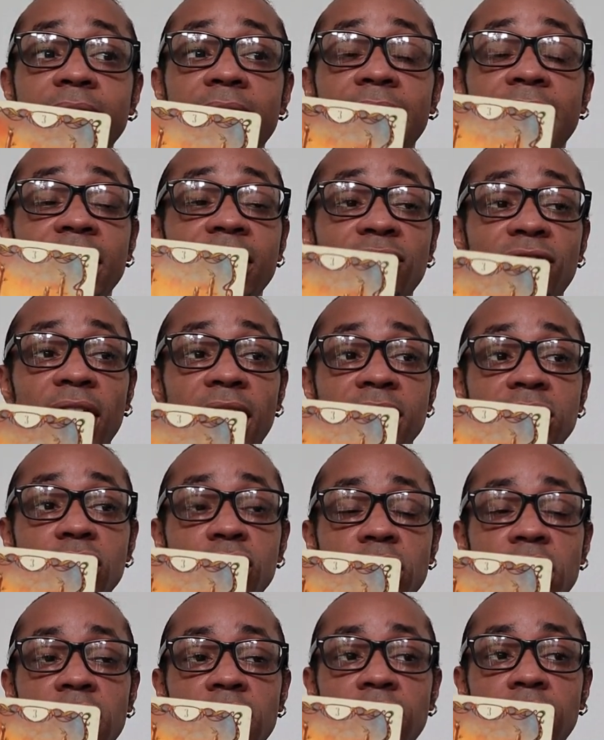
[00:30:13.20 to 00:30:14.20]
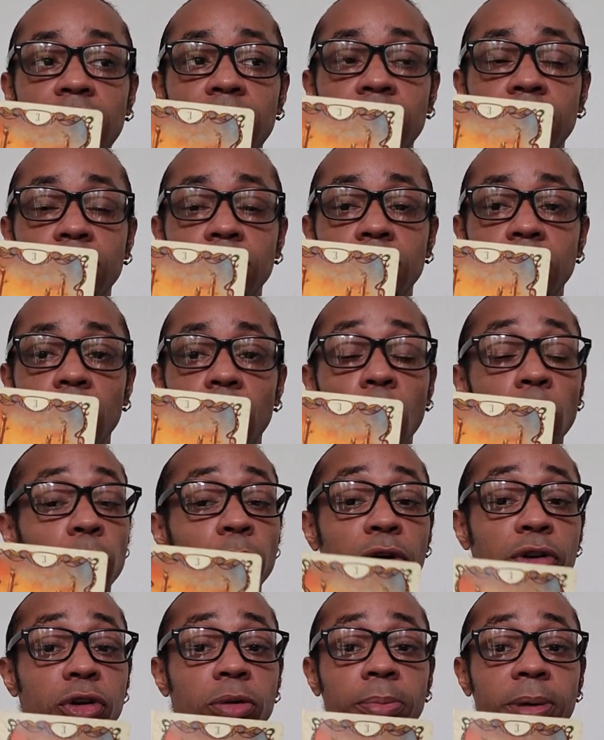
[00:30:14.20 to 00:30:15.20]
taken advantage of or
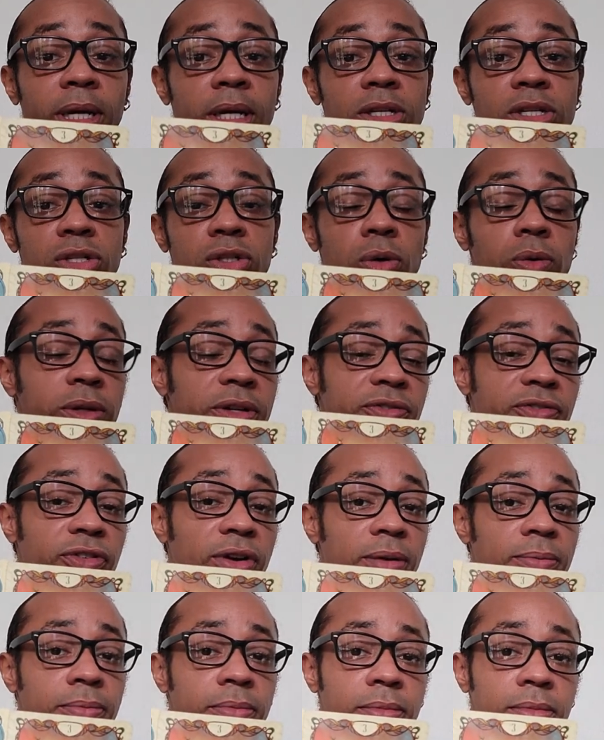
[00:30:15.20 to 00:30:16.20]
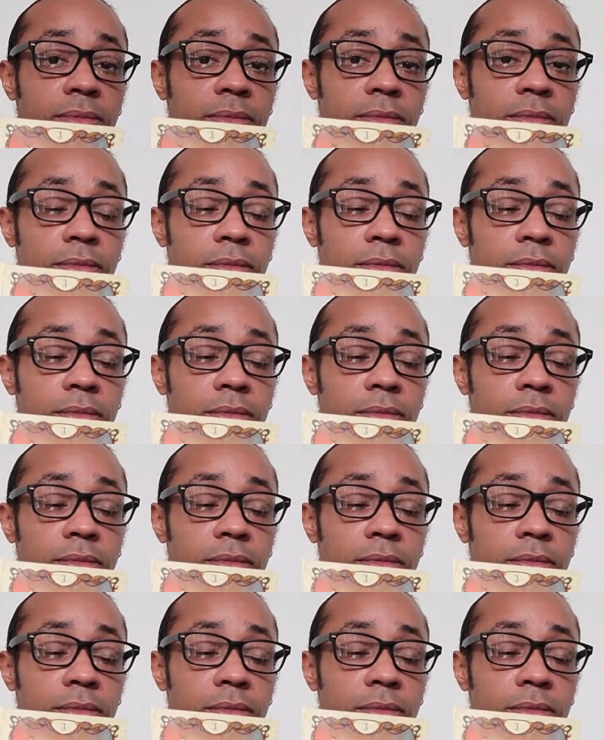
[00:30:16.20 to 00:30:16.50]
where you're being stolen from